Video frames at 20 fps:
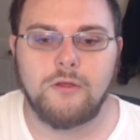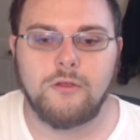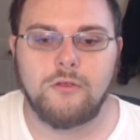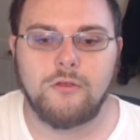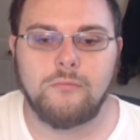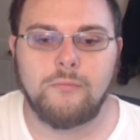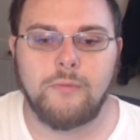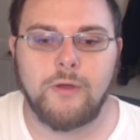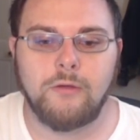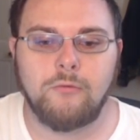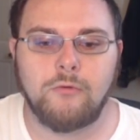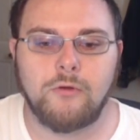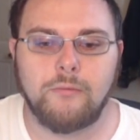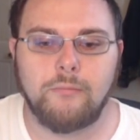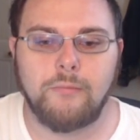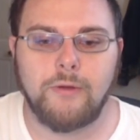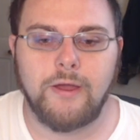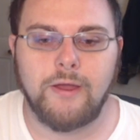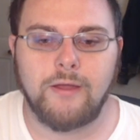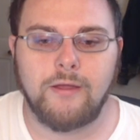You might want to
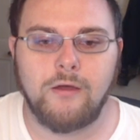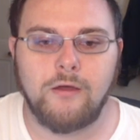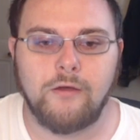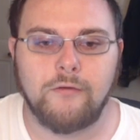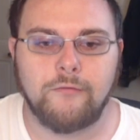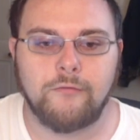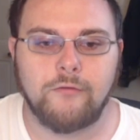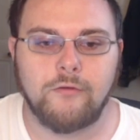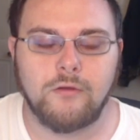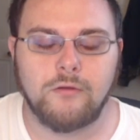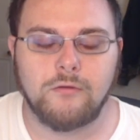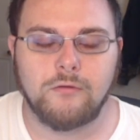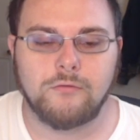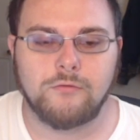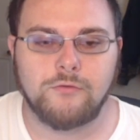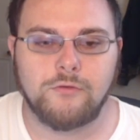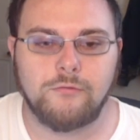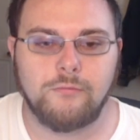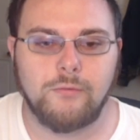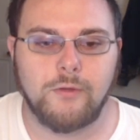back off. Oh,
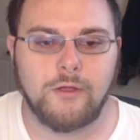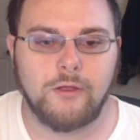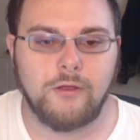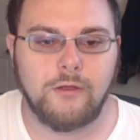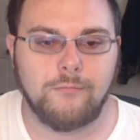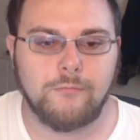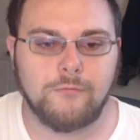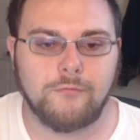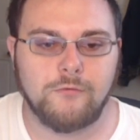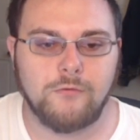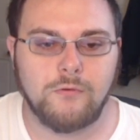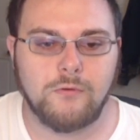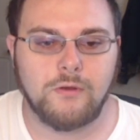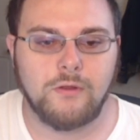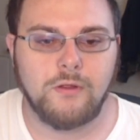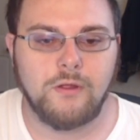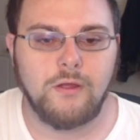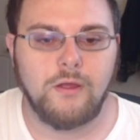she's picking up a sword.